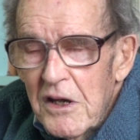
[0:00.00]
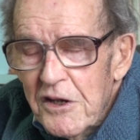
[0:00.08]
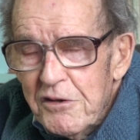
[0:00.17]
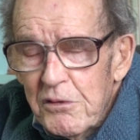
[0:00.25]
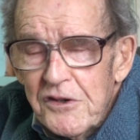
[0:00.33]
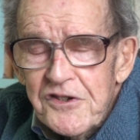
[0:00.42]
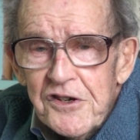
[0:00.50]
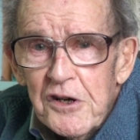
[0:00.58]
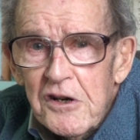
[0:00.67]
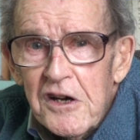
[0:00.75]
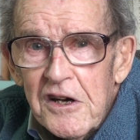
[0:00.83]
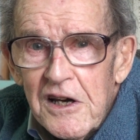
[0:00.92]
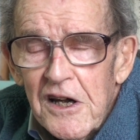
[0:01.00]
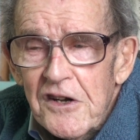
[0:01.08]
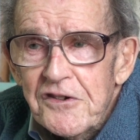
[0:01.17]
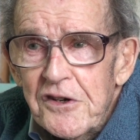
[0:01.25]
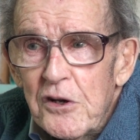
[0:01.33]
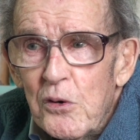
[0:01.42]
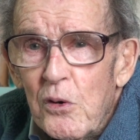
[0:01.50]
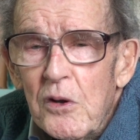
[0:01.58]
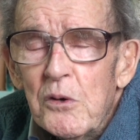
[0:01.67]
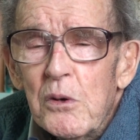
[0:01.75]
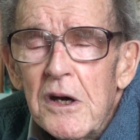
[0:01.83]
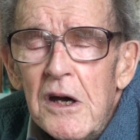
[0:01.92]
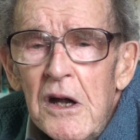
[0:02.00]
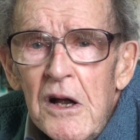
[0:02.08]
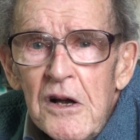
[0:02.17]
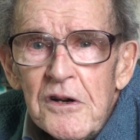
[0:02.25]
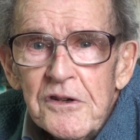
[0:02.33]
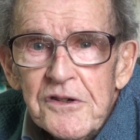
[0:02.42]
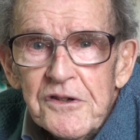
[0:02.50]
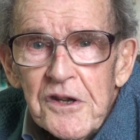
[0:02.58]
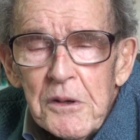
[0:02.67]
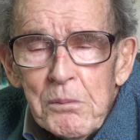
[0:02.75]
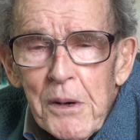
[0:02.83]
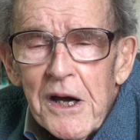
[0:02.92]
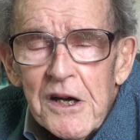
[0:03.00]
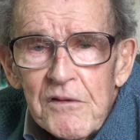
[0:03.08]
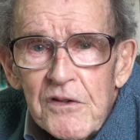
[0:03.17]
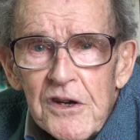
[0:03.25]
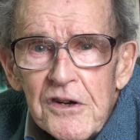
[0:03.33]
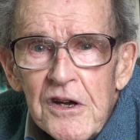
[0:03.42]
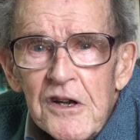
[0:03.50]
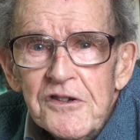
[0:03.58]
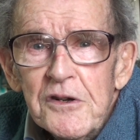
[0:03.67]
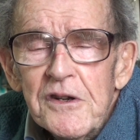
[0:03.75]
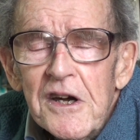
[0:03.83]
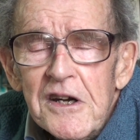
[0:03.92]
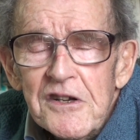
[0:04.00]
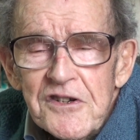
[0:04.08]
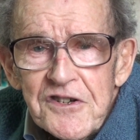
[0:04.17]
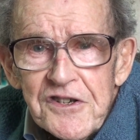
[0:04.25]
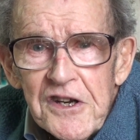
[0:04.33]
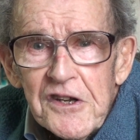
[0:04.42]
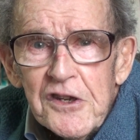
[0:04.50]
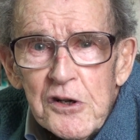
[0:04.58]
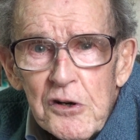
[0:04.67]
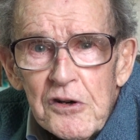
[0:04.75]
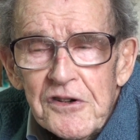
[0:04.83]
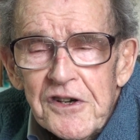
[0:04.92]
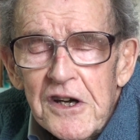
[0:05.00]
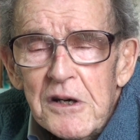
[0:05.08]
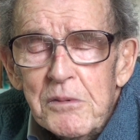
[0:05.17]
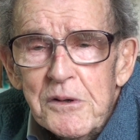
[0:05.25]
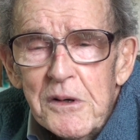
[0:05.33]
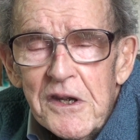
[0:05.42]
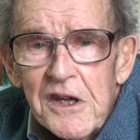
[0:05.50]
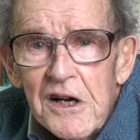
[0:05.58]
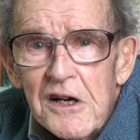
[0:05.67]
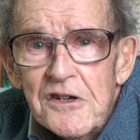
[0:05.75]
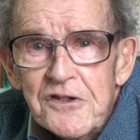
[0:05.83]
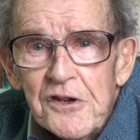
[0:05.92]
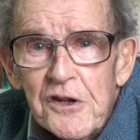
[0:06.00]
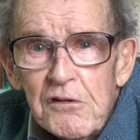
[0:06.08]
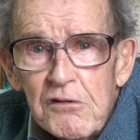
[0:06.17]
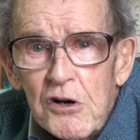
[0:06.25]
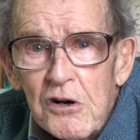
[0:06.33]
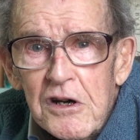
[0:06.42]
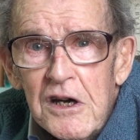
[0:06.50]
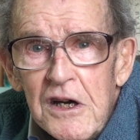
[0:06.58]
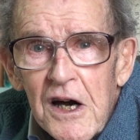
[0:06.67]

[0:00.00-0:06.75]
through a cirque glacier all the way to the back of it so that I can see the contact between the ice and the rock.